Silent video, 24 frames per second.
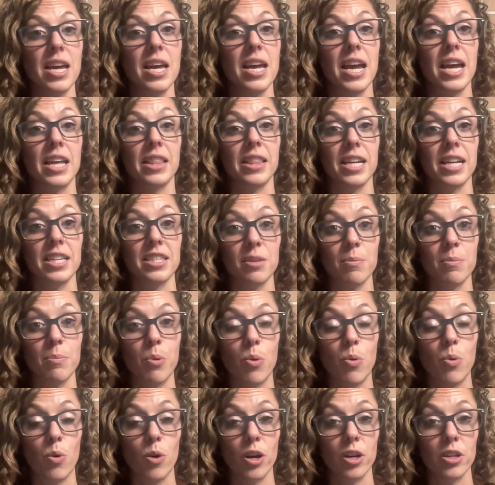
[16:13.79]
and that
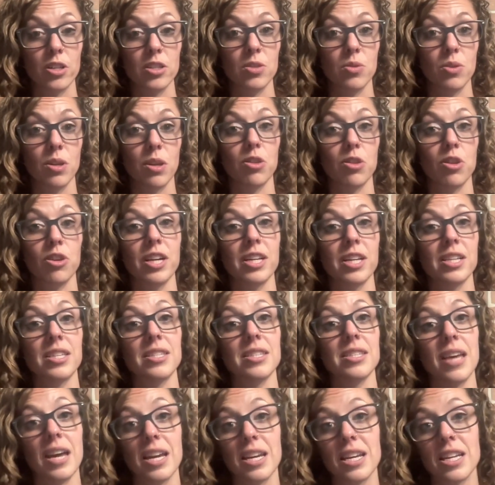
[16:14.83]
support so that they're
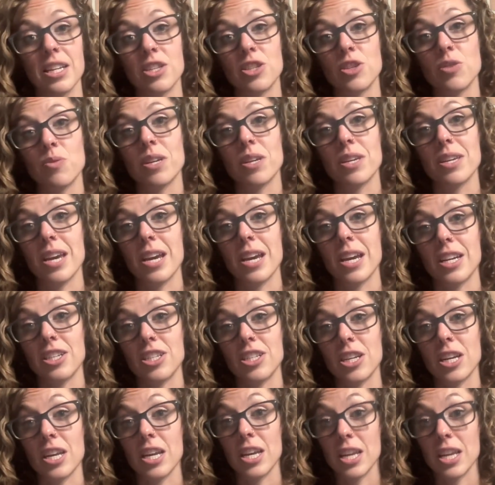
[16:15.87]
excited to engage